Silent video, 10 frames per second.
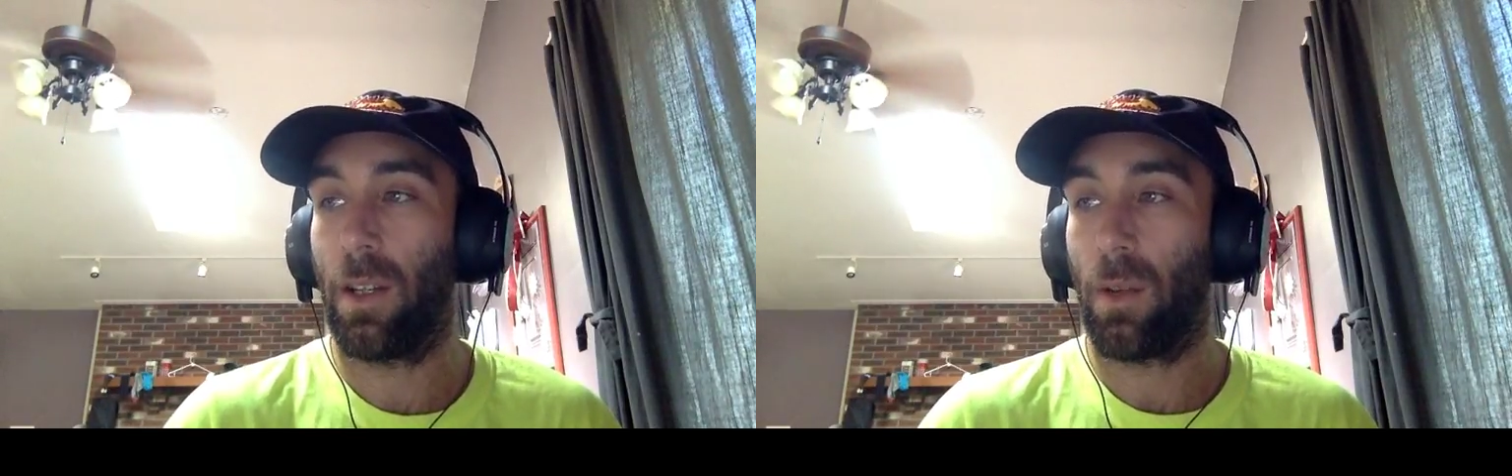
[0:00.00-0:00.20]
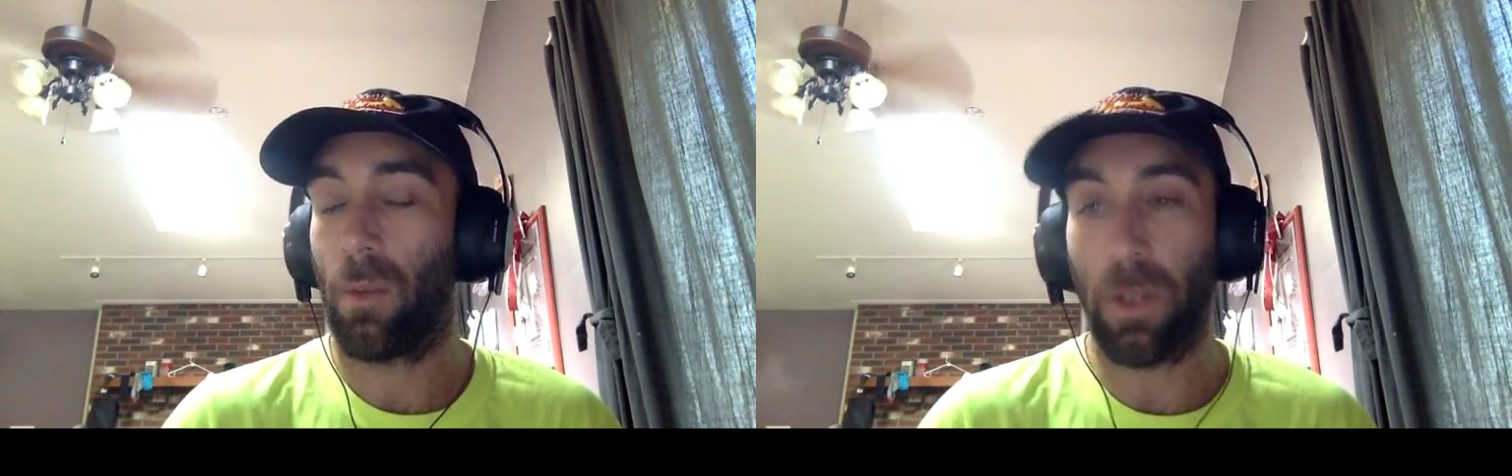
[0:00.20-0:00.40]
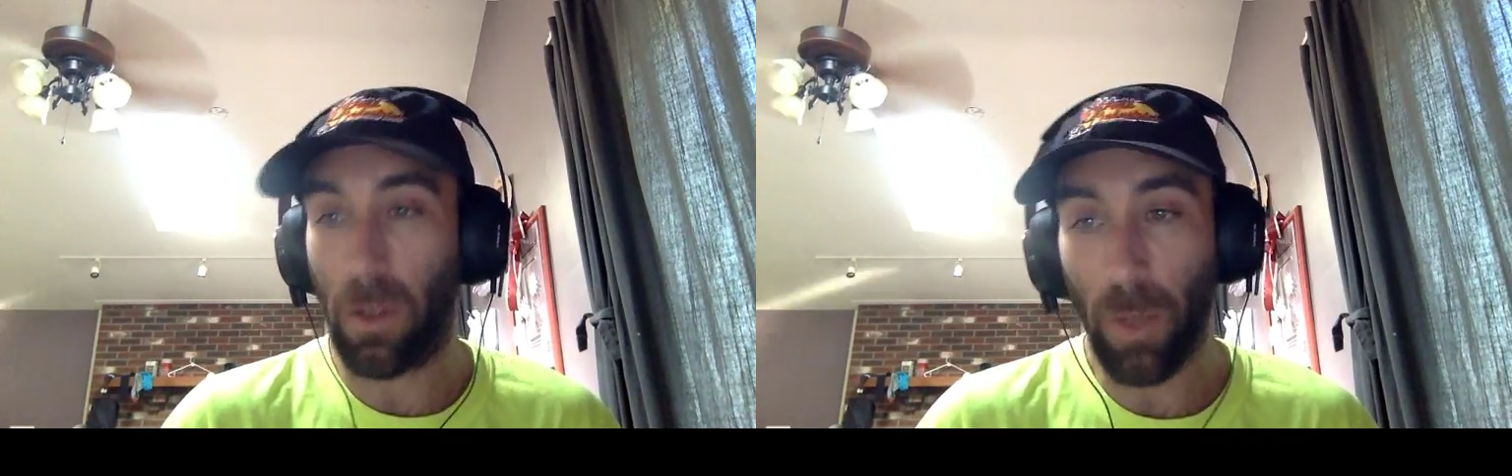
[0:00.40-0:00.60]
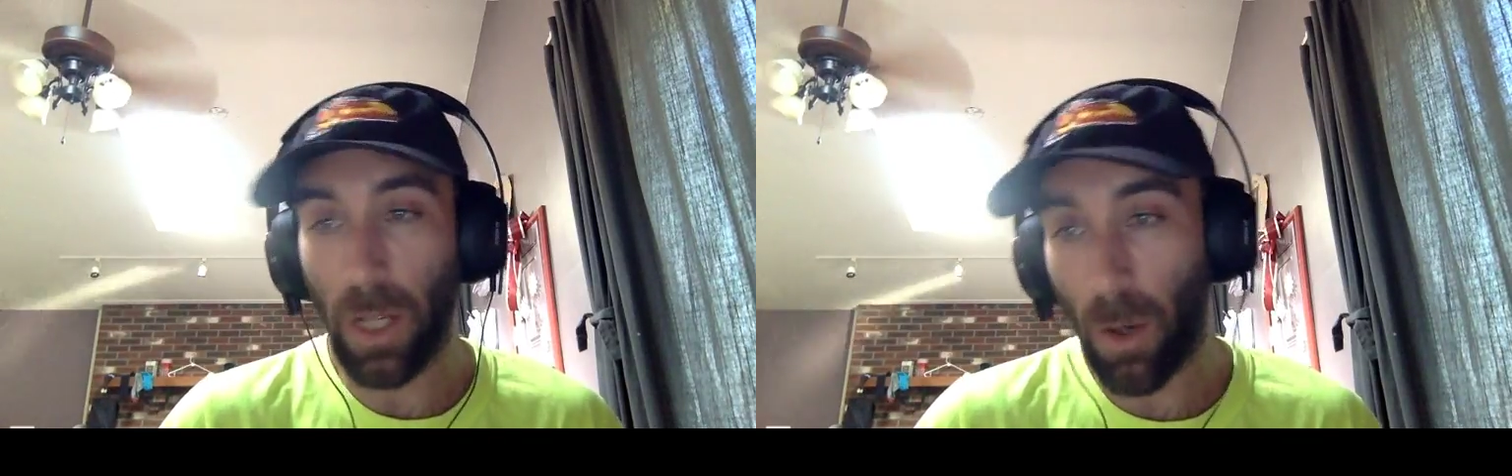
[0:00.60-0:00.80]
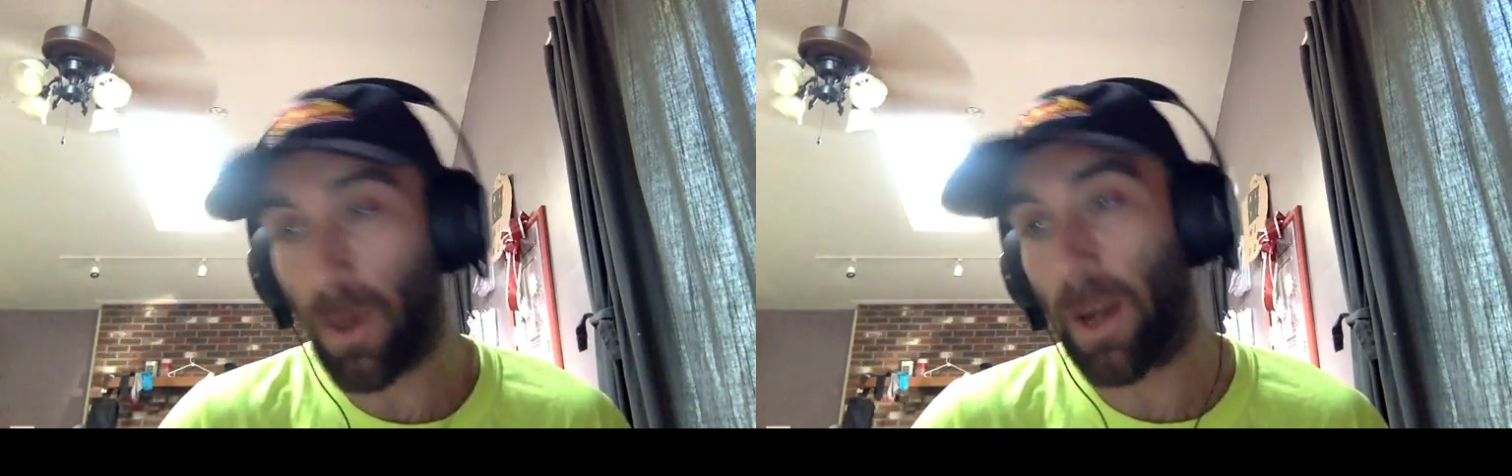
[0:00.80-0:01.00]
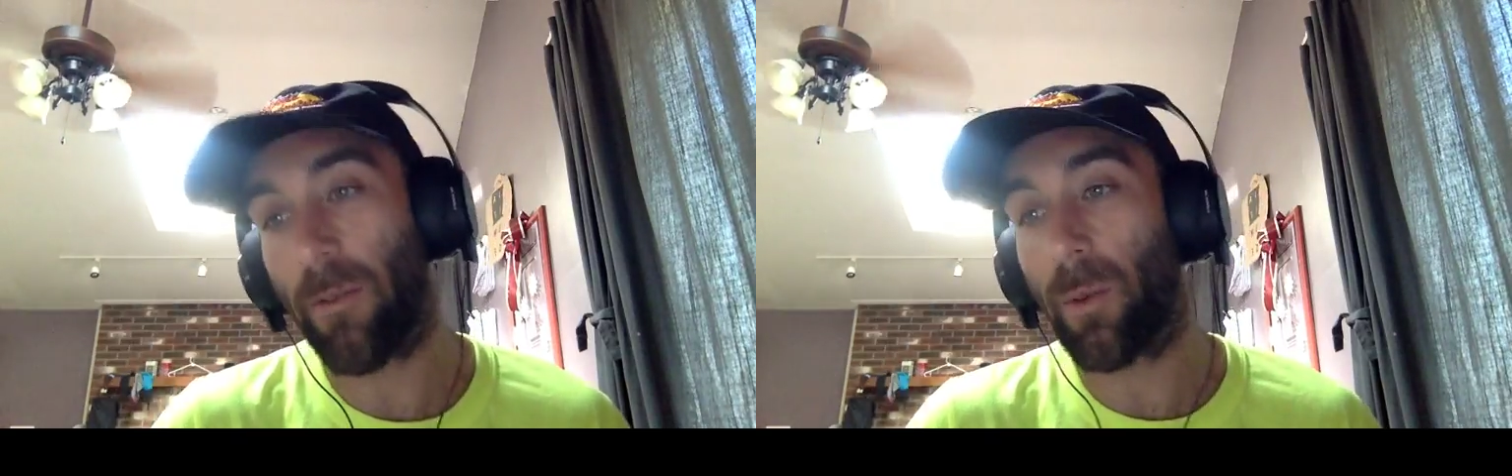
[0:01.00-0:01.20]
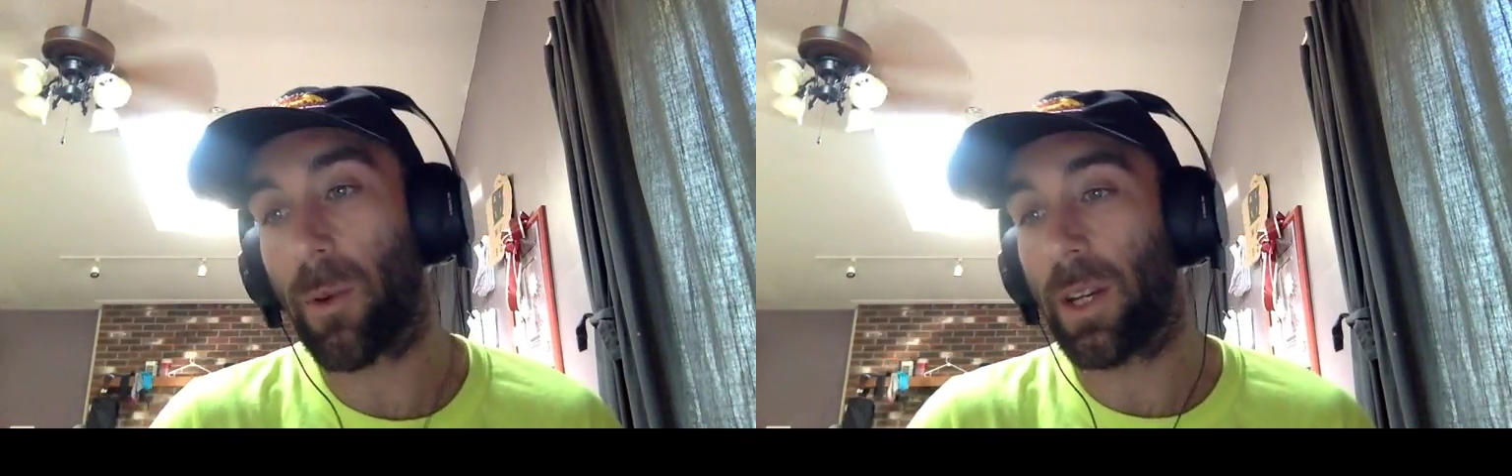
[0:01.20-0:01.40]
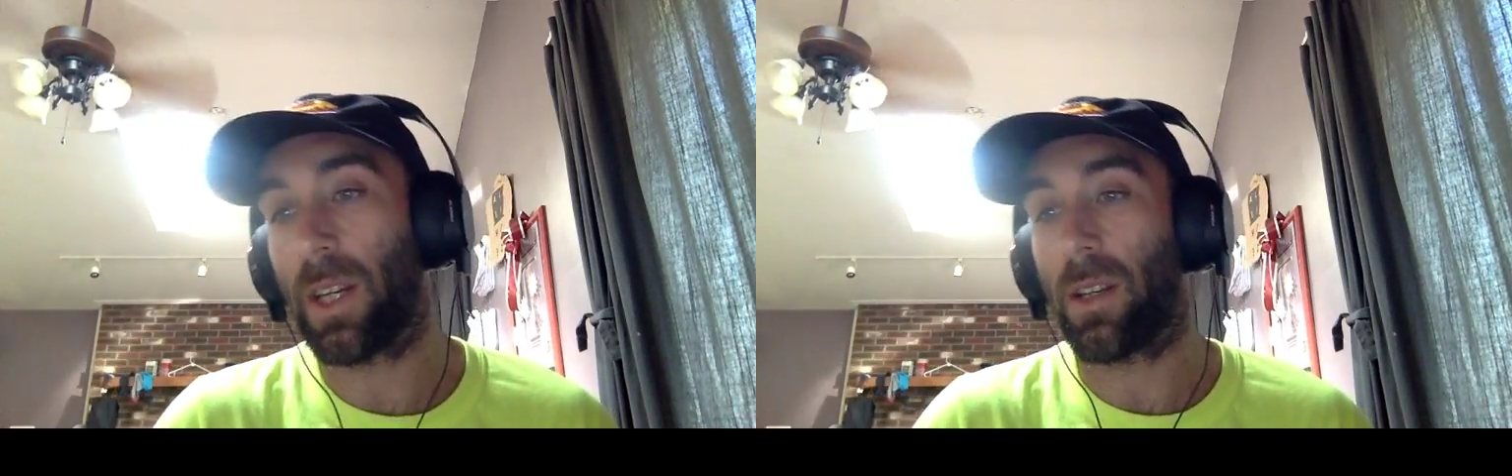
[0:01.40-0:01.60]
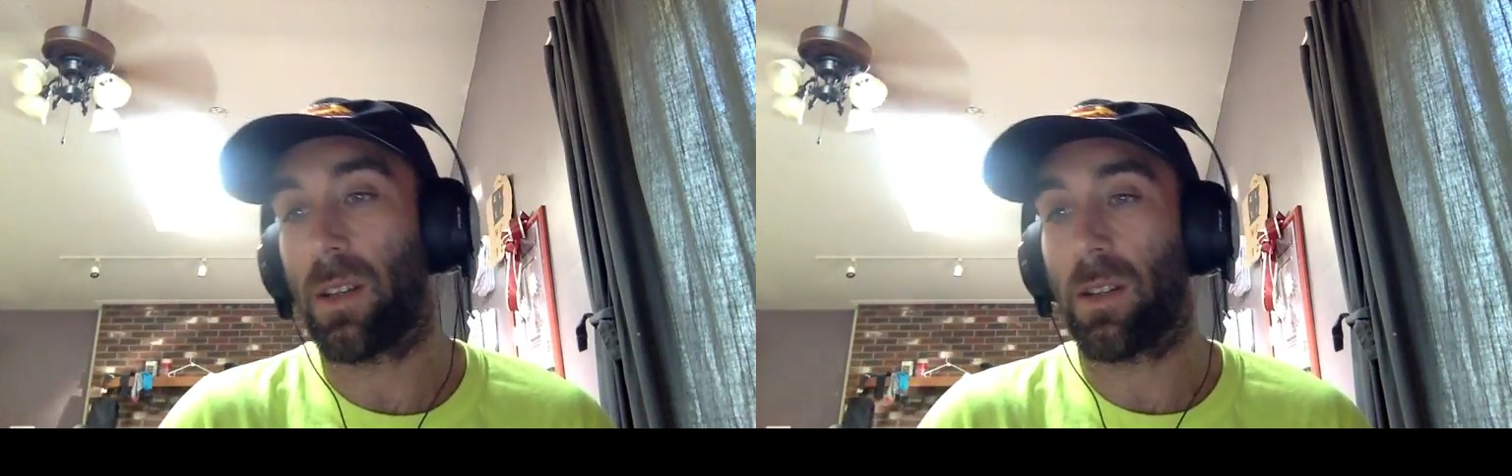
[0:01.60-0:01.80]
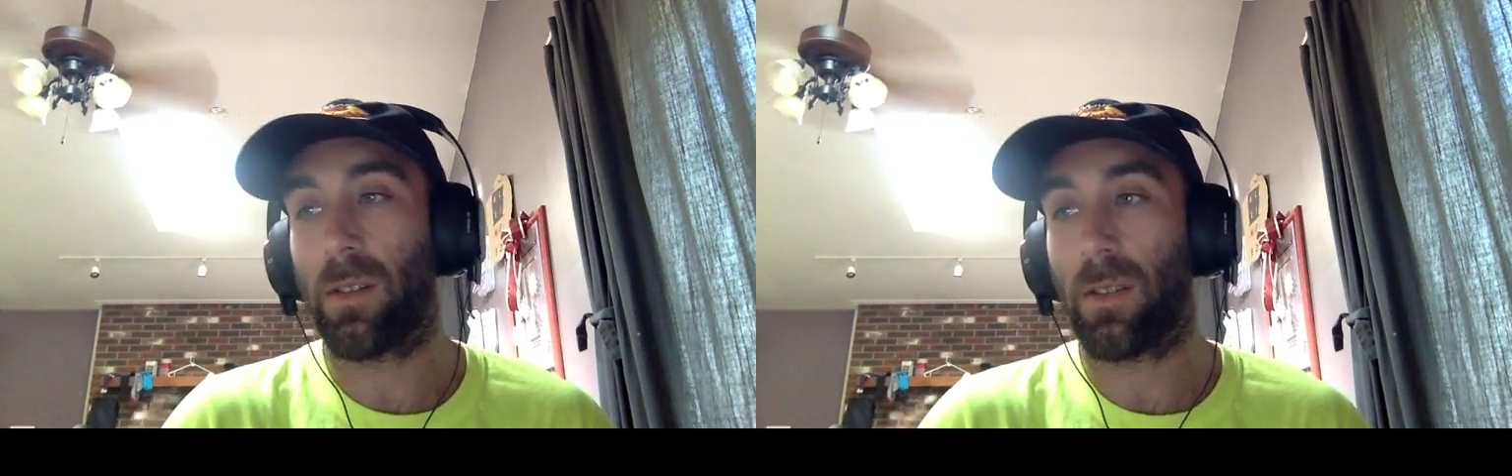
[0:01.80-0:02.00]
We go wherever we're needed, you know?